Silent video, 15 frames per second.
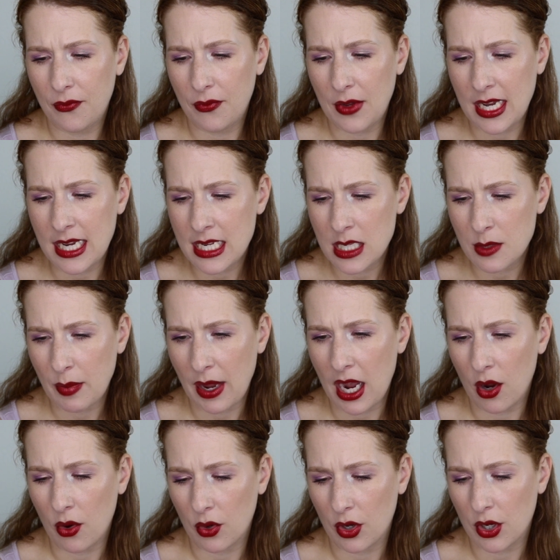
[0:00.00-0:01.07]
face
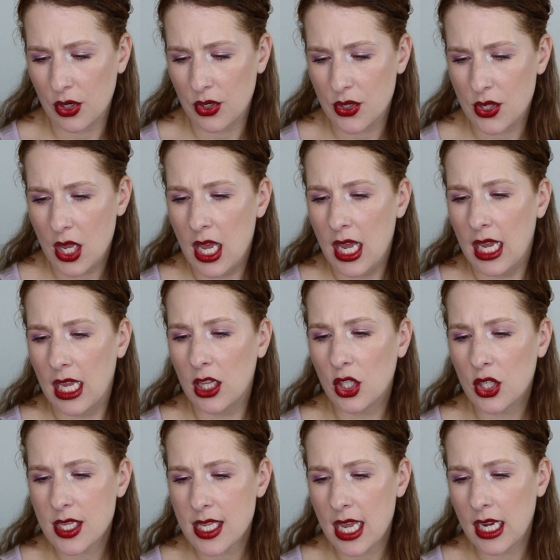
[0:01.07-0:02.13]
powders. It
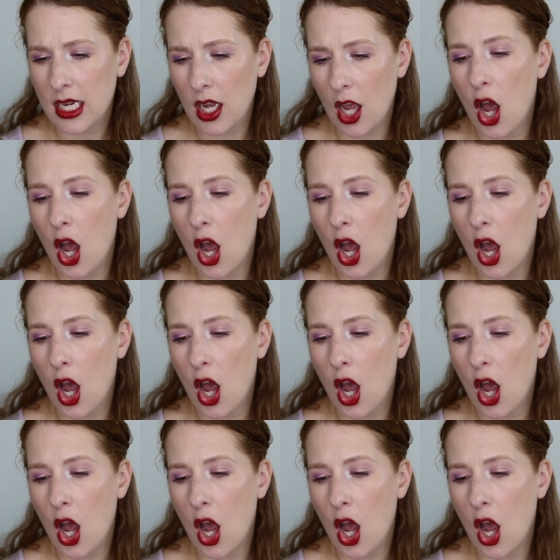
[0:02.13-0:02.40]
looks like,